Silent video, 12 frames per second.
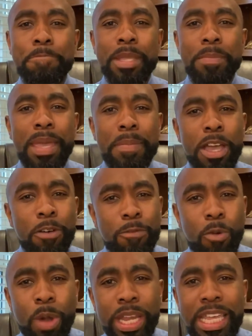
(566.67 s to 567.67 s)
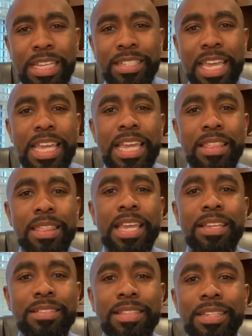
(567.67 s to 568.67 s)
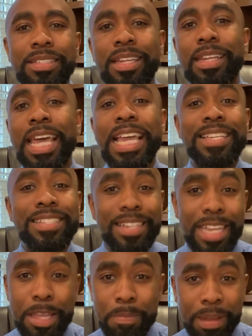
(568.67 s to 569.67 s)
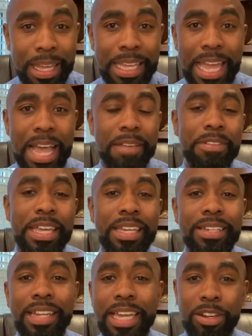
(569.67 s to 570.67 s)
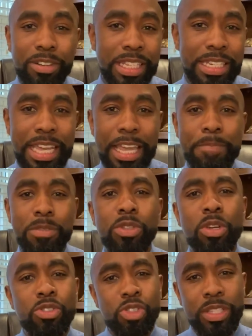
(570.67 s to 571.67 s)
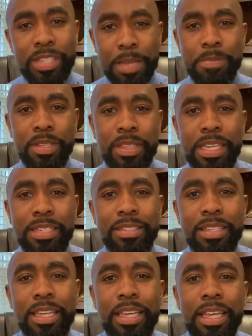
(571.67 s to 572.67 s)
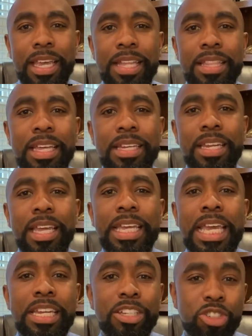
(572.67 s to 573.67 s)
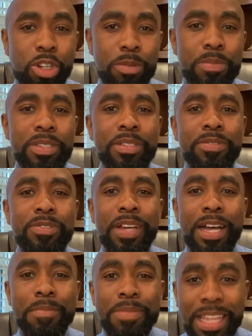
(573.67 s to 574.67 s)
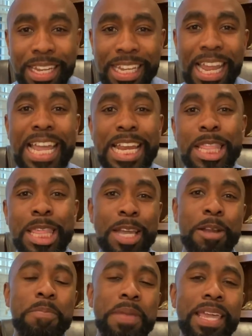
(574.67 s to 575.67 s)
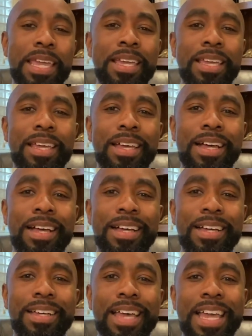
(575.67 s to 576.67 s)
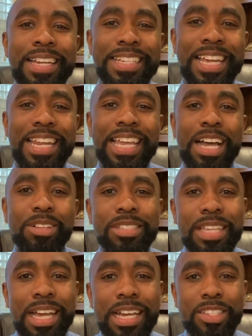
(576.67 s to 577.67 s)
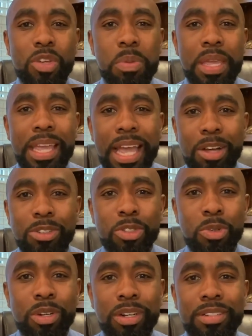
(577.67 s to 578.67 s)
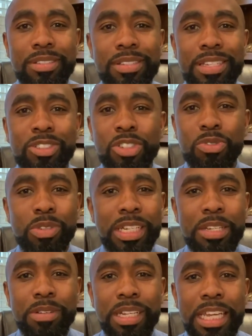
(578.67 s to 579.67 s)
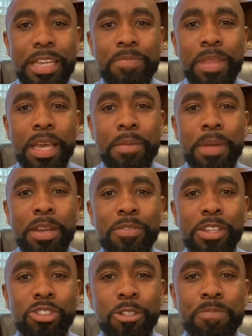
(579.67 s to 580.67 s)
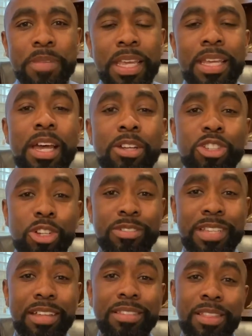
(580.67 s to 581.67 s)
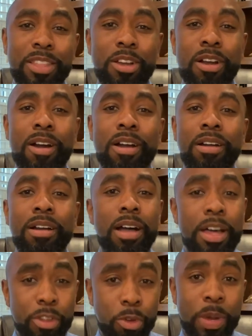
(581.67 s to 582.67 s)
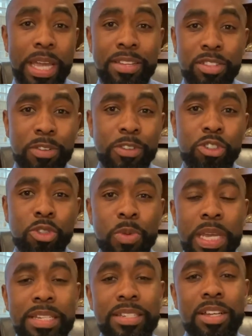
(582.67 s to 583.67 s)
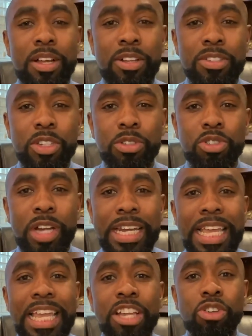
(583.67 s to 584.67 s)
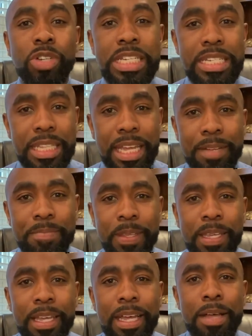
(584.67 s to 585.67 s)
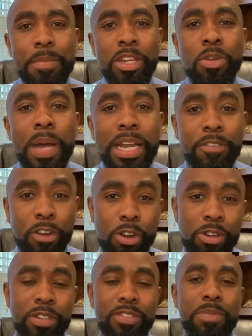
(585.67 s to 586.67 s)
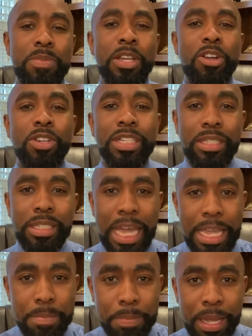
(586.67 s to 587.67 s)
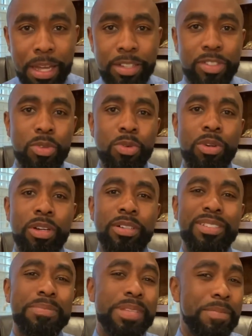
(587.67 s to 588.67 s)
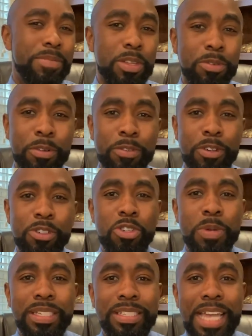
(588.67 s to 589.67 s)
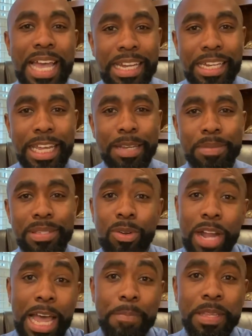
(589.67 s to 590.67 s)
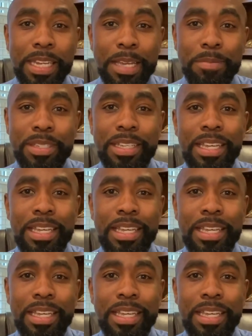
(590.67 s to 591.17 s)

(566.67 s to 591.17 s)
maybe avoiding taking things that delay sleep like caffeine later in the day. So those are the types of things. And then again, in terms of the light therapy and getting outside, so being outdoors is just really, really beneficial. Now, it turns out that there are other ways, artificial ways, to also try to increase that. And you might have heard of something called a light box, or sometimes they'll refer to as sad lamps or happy lamps.